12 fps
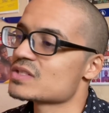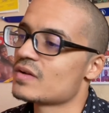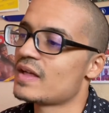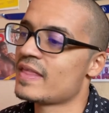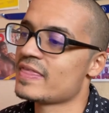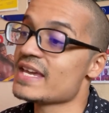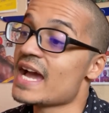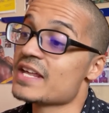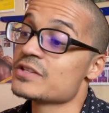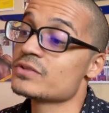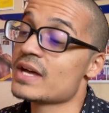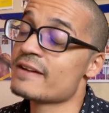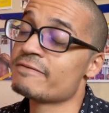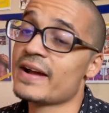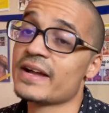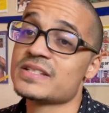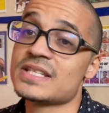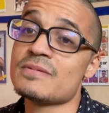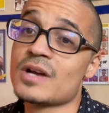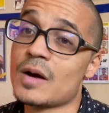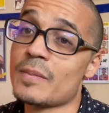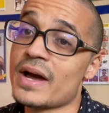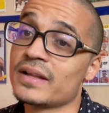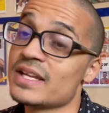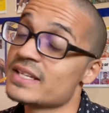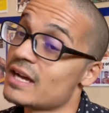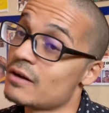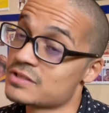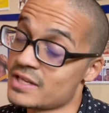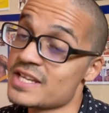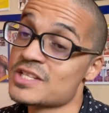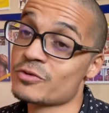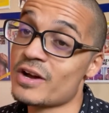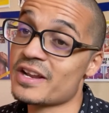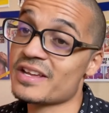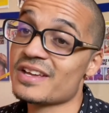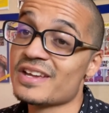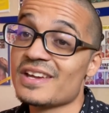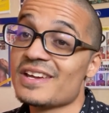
So he had to do that and fight on Team Combat League. Now, to his credit,